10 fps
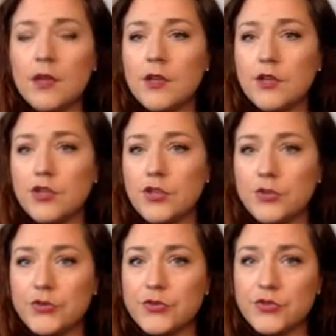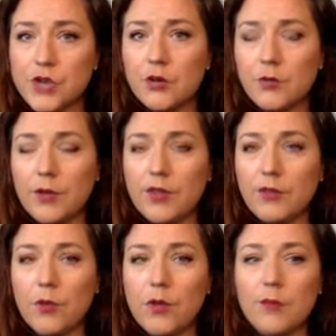You start with
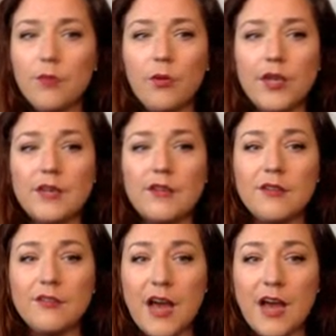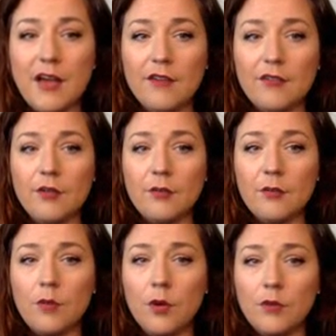1.5
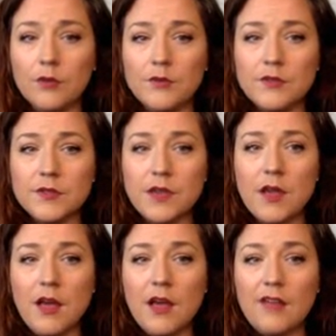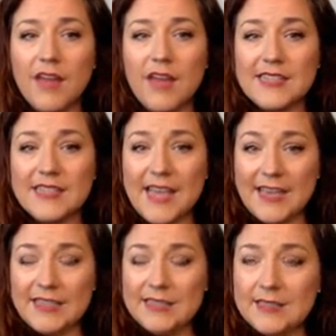moles of
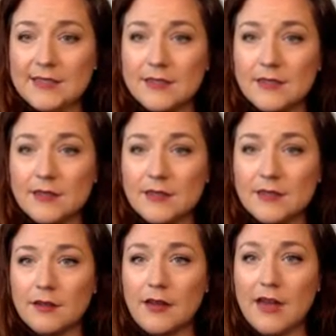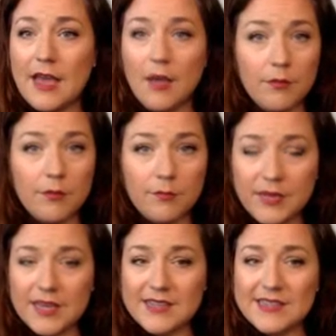S8. Now, because
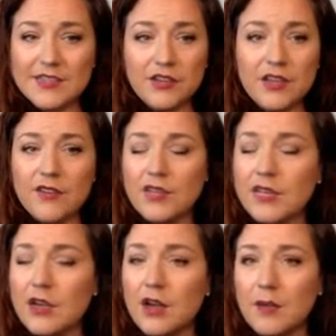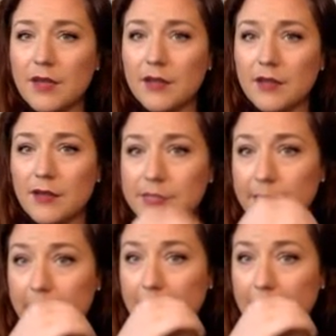that's your given, he automatically goes there.